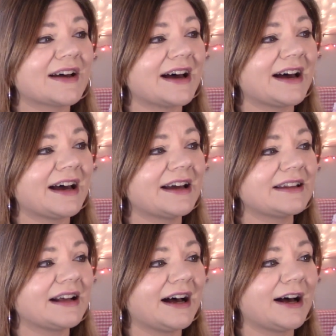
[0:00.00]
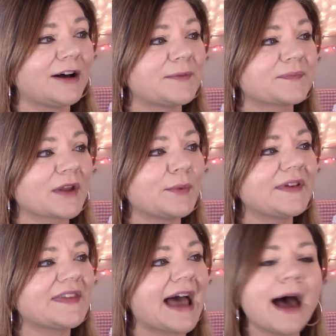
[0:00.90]
Uh, um,
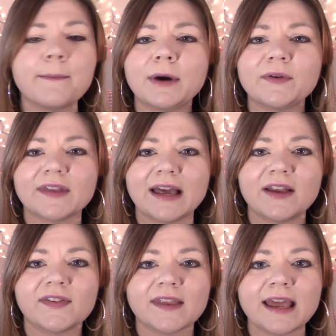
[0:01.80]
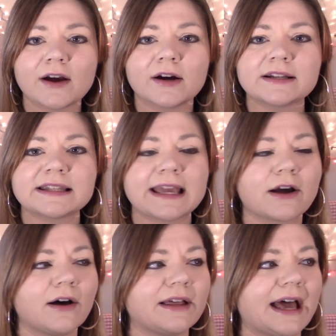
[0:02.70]
was that Mos Eisley or did they call it?